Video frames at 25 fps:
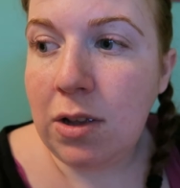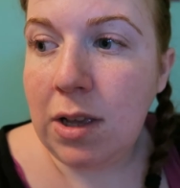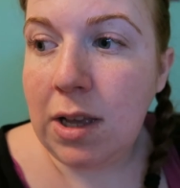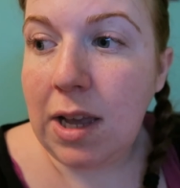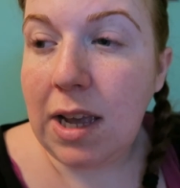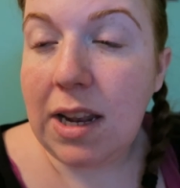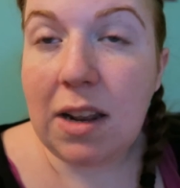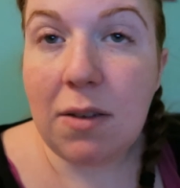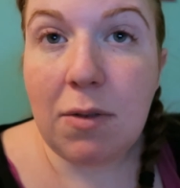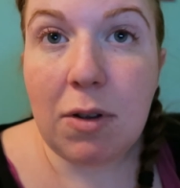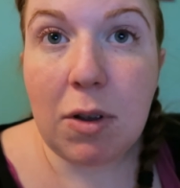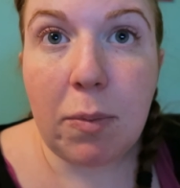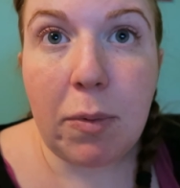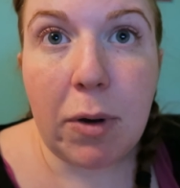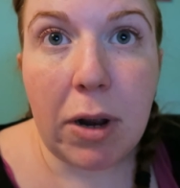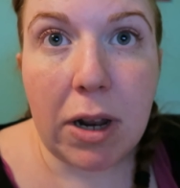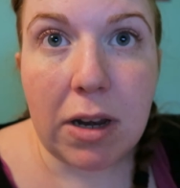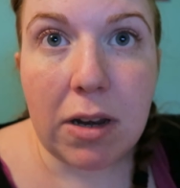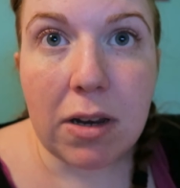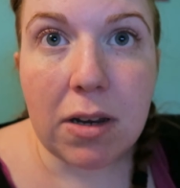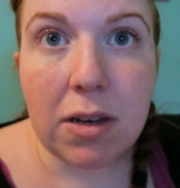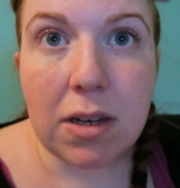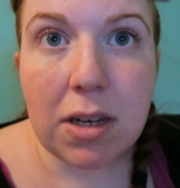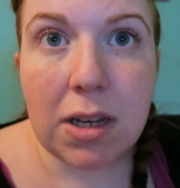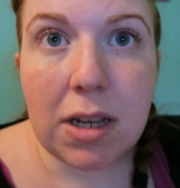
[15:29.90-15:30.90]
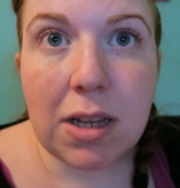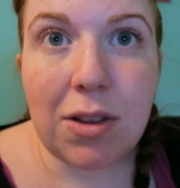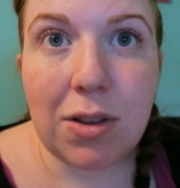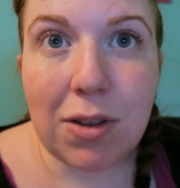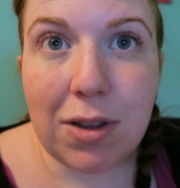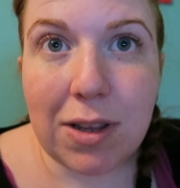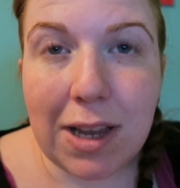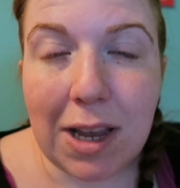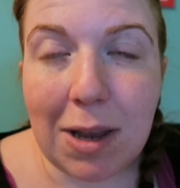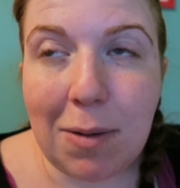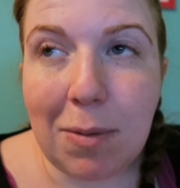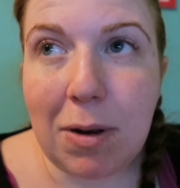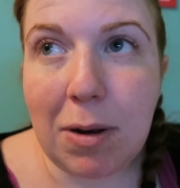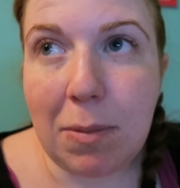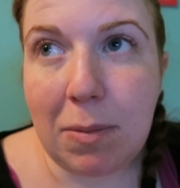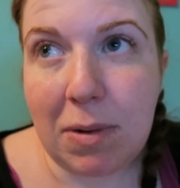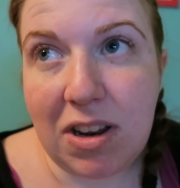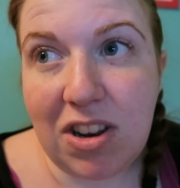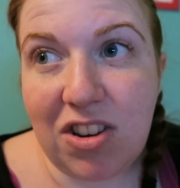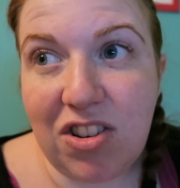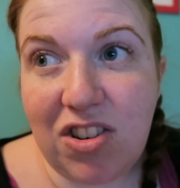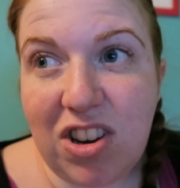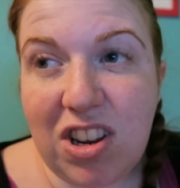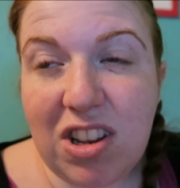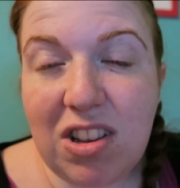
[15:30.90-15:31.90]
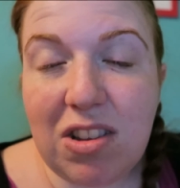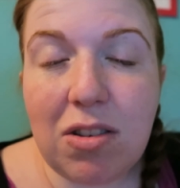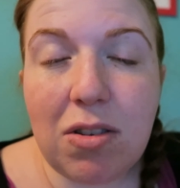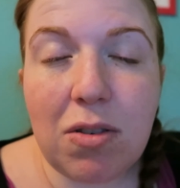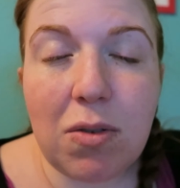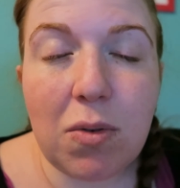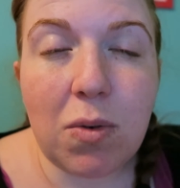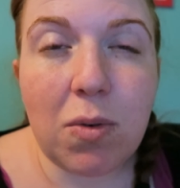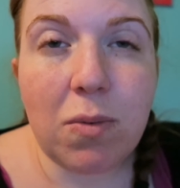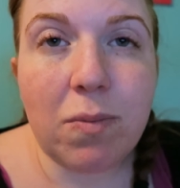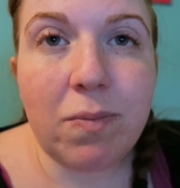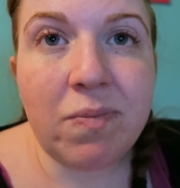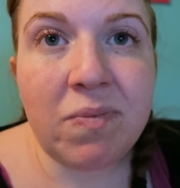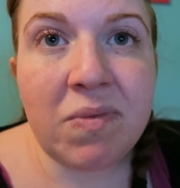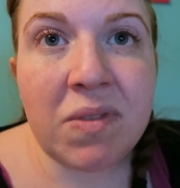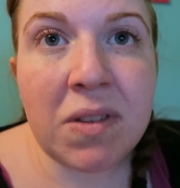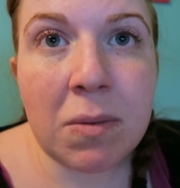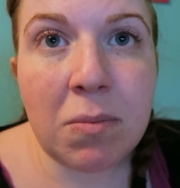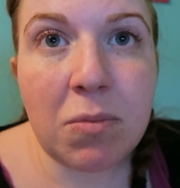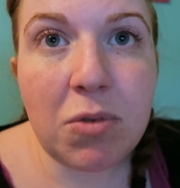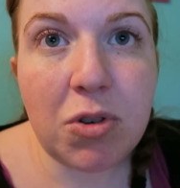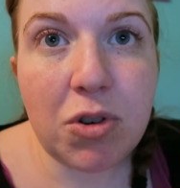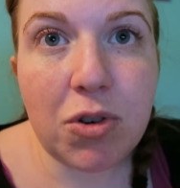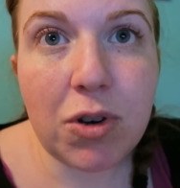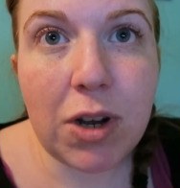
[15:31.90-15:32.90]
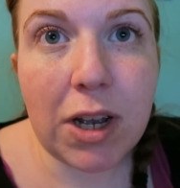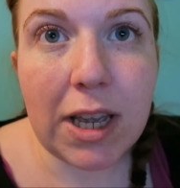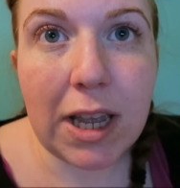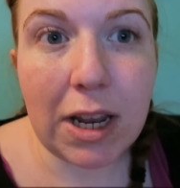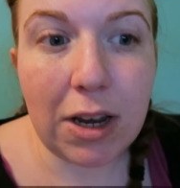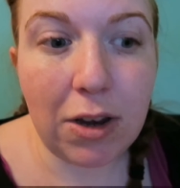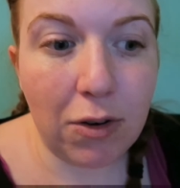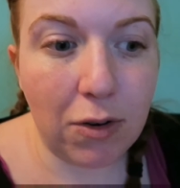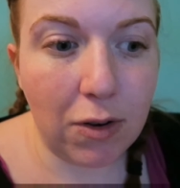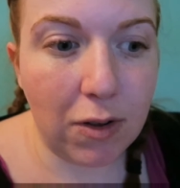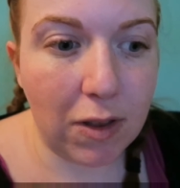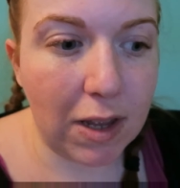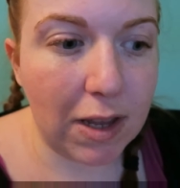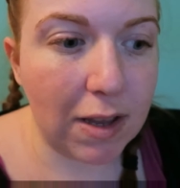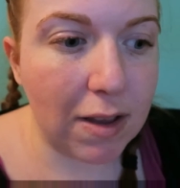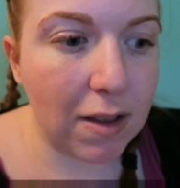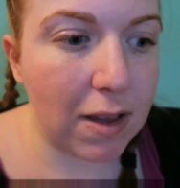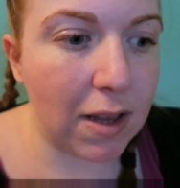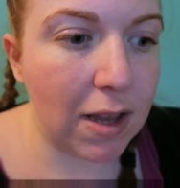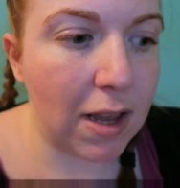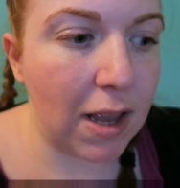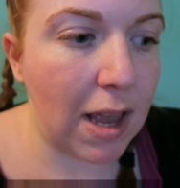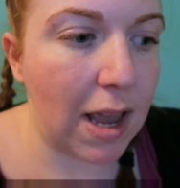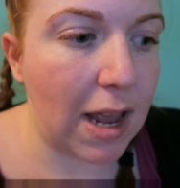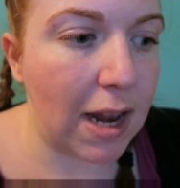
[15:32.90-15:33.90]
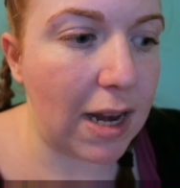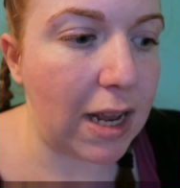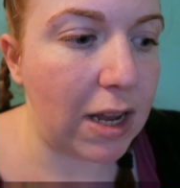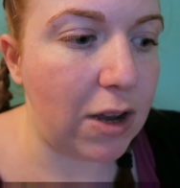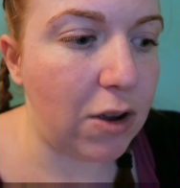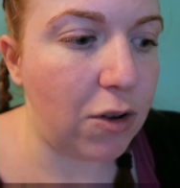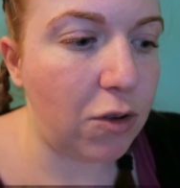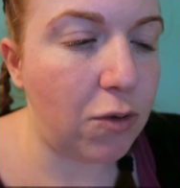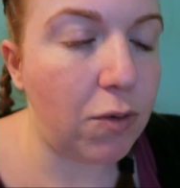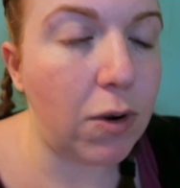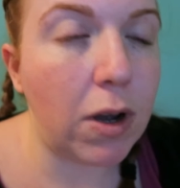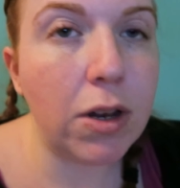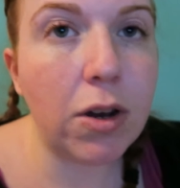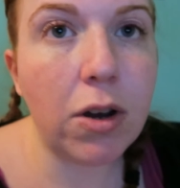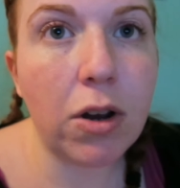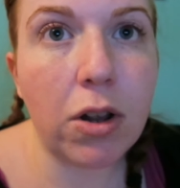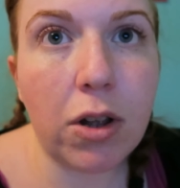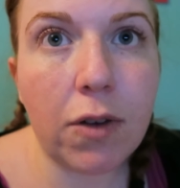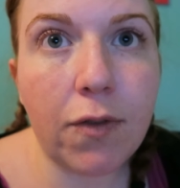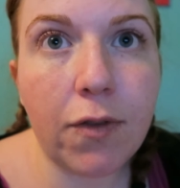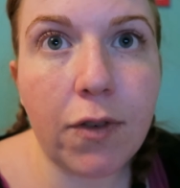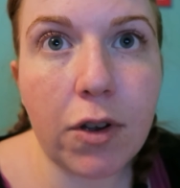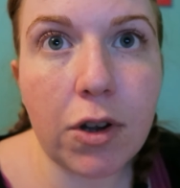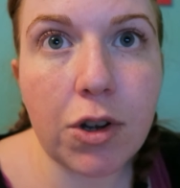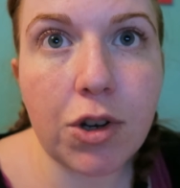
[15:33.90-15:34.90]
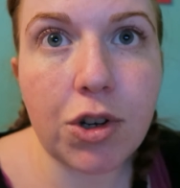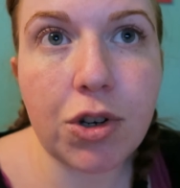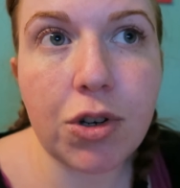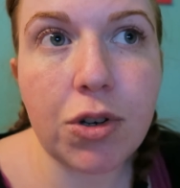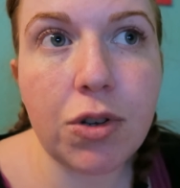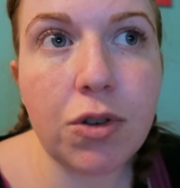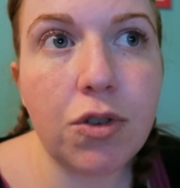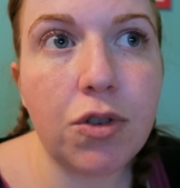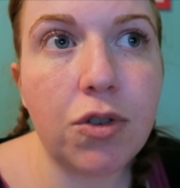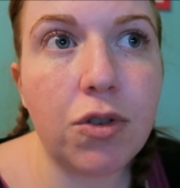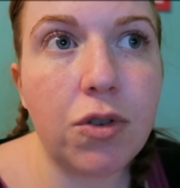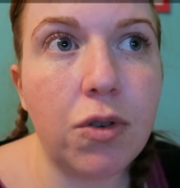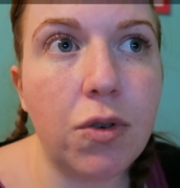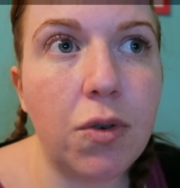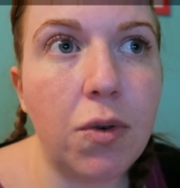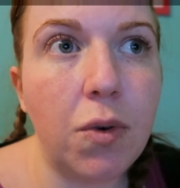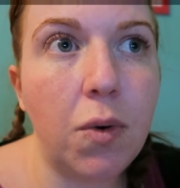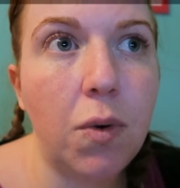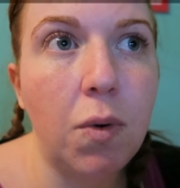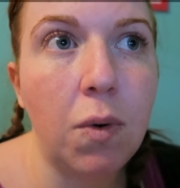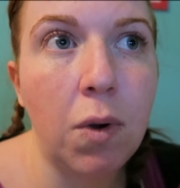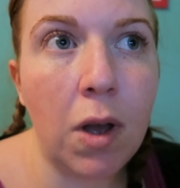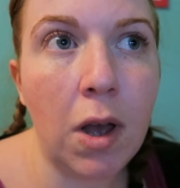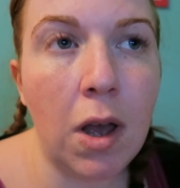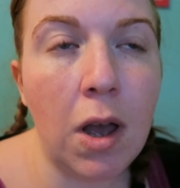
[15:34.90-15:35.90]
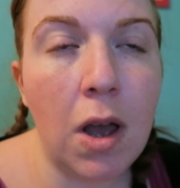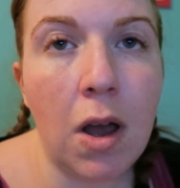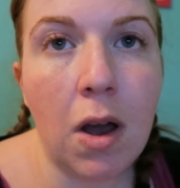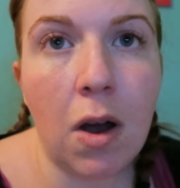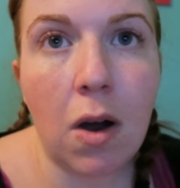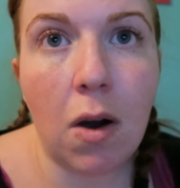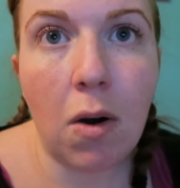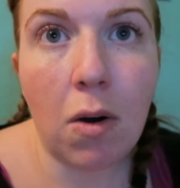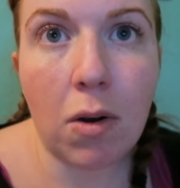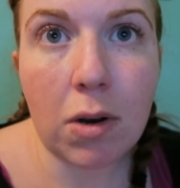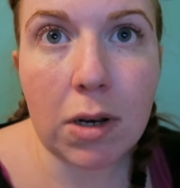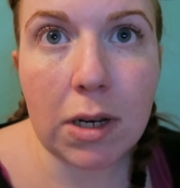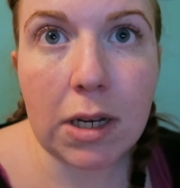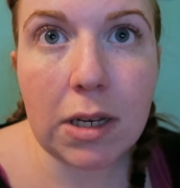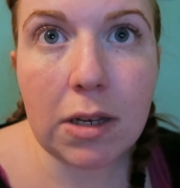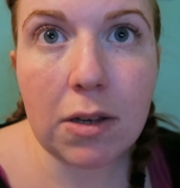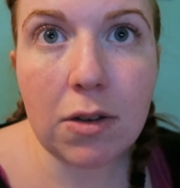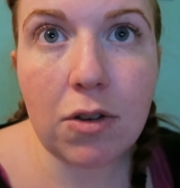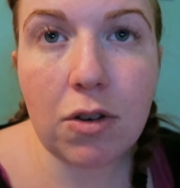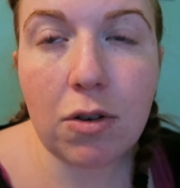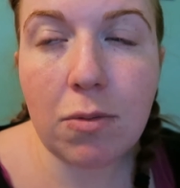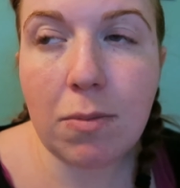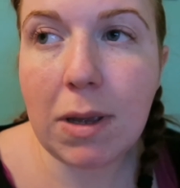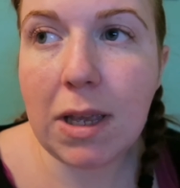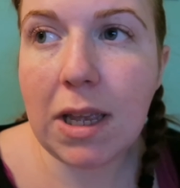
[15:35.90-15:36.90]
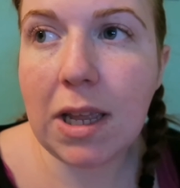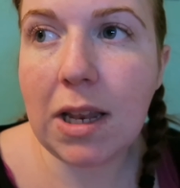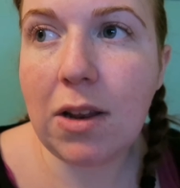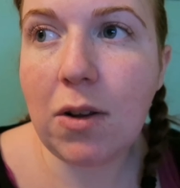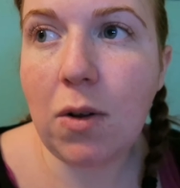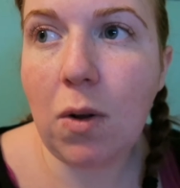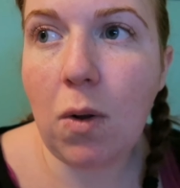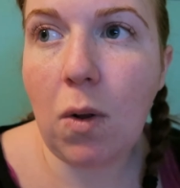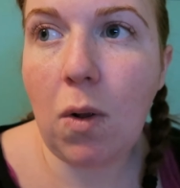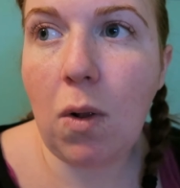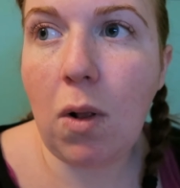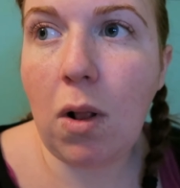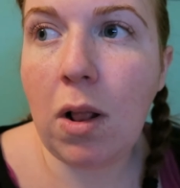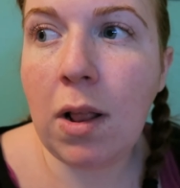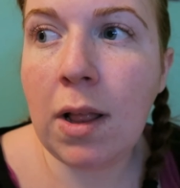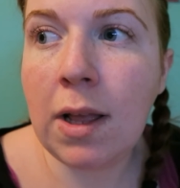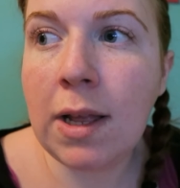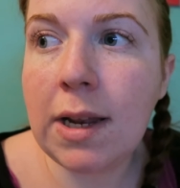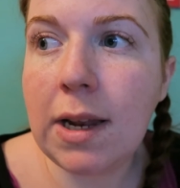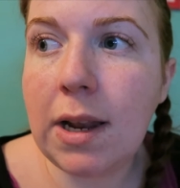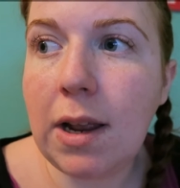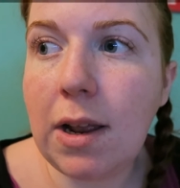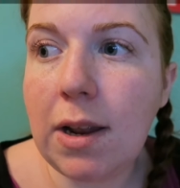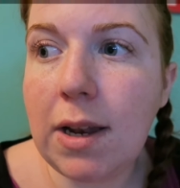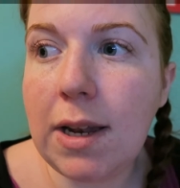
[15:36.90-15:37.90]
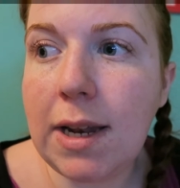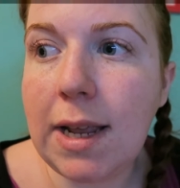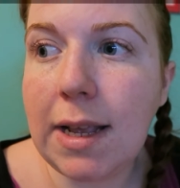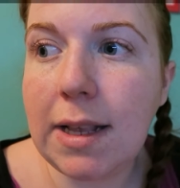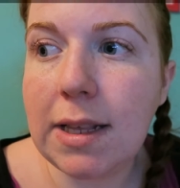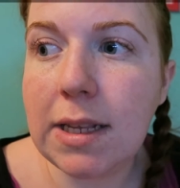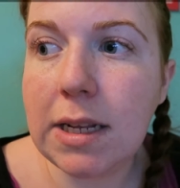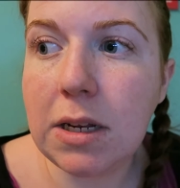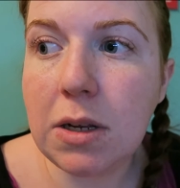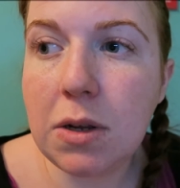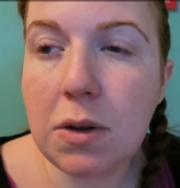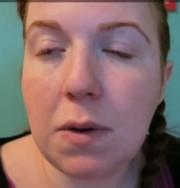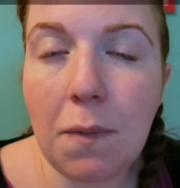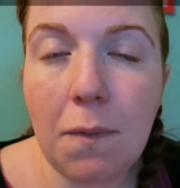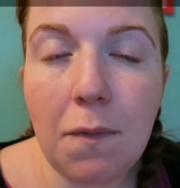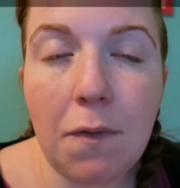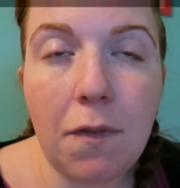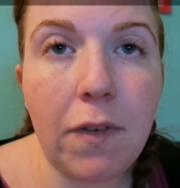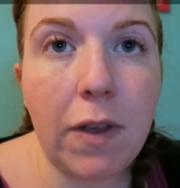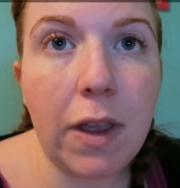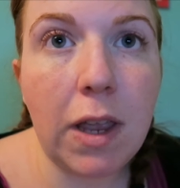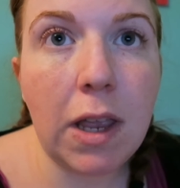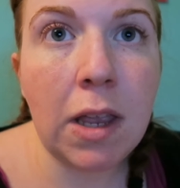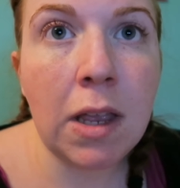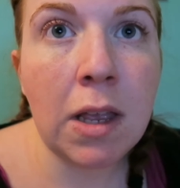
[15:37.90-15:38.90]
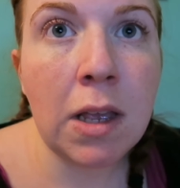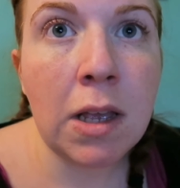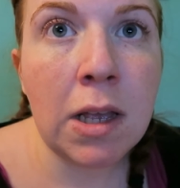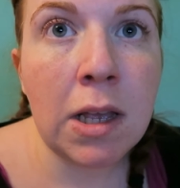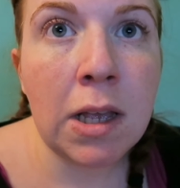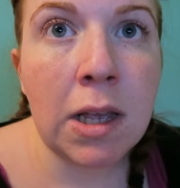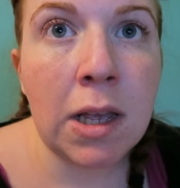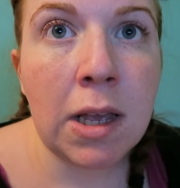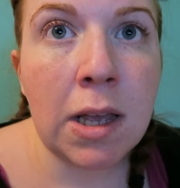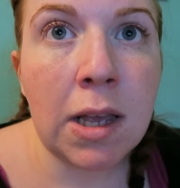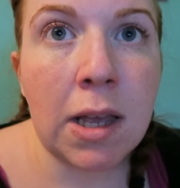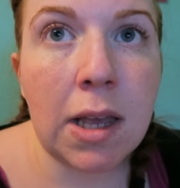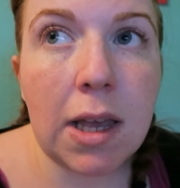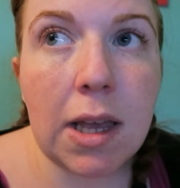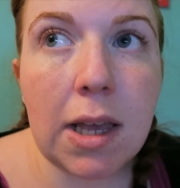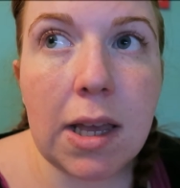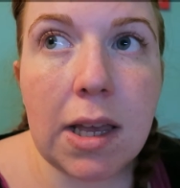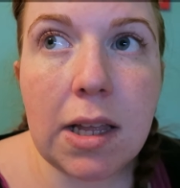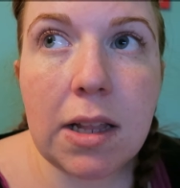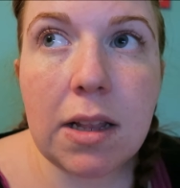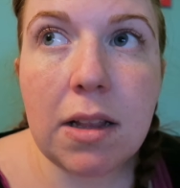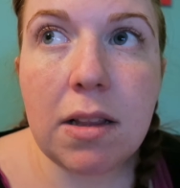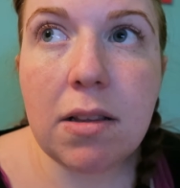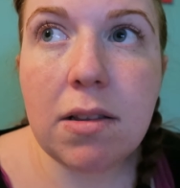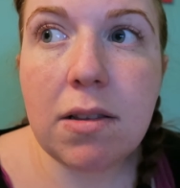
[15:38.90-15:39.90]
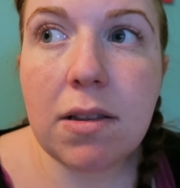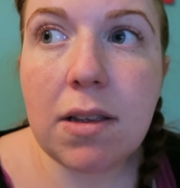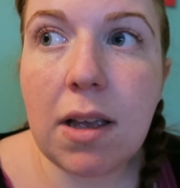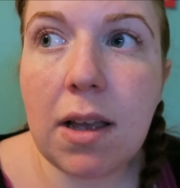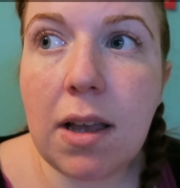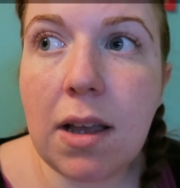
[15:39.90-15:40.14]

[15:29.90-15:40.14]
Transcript: and I was pregnant at the time and I managed it, so I'm sure I can do this. And I got quite a lot of cushions to go on it to make it all nice and comfy. And